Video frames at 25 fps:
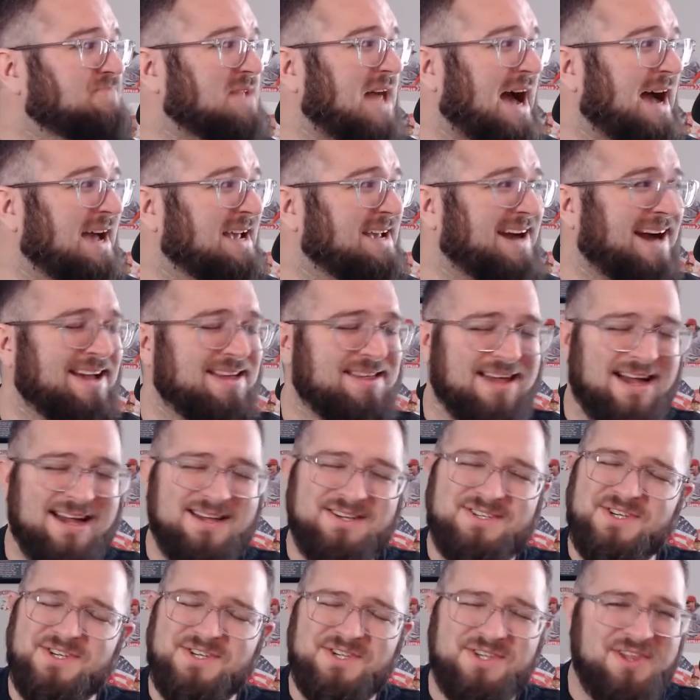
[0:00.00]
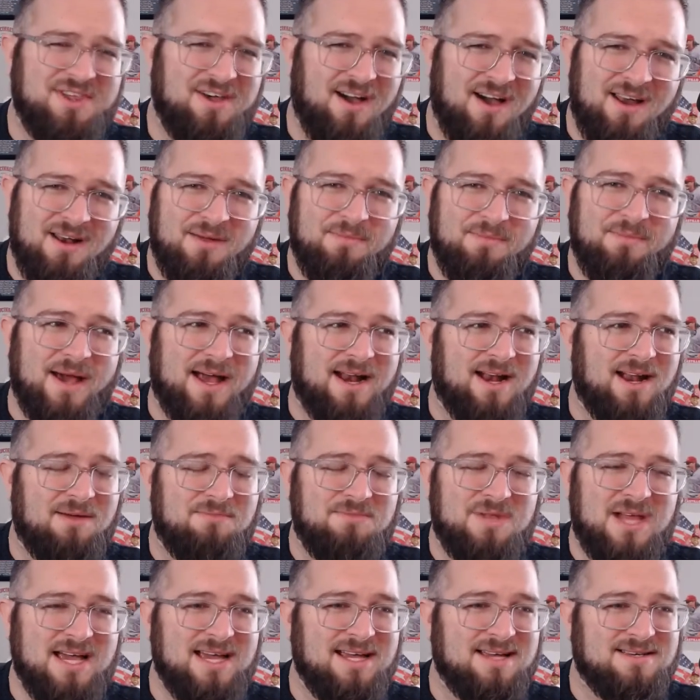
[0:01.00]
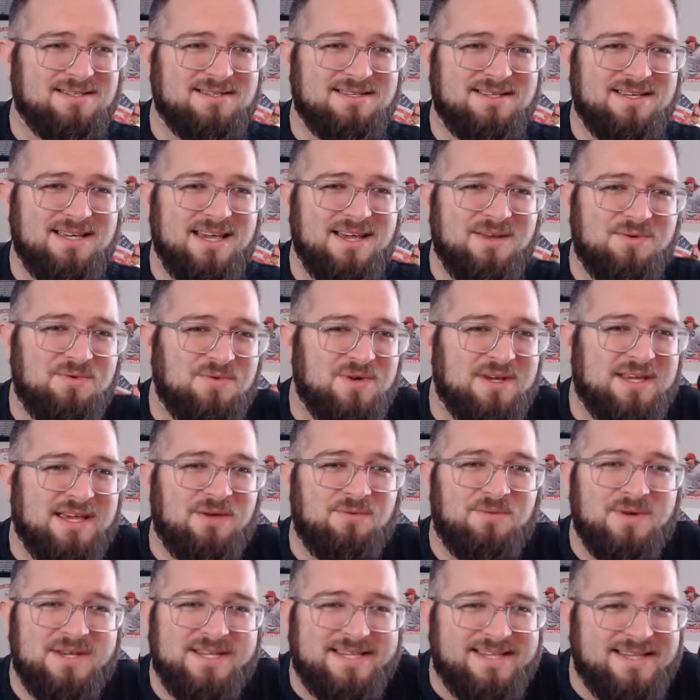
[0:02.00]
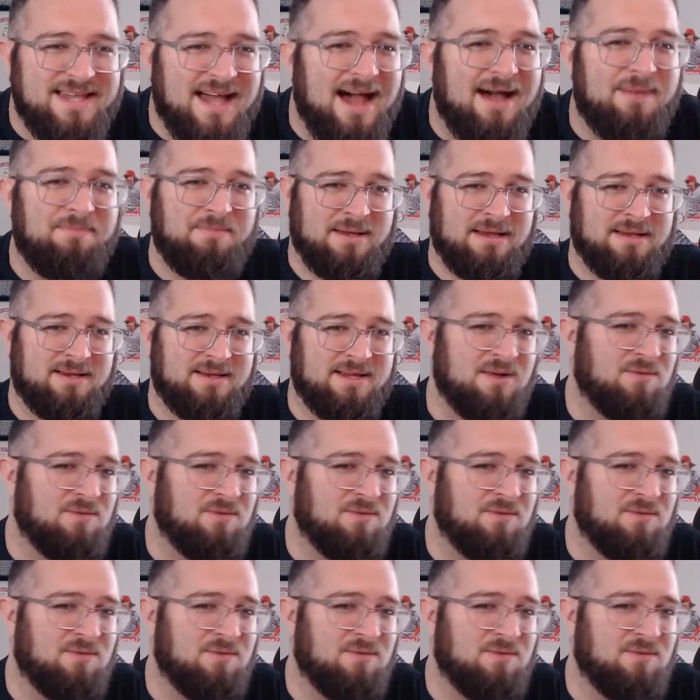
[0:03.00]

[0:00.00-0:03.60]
I just thought about it. I'm like, can we stop it?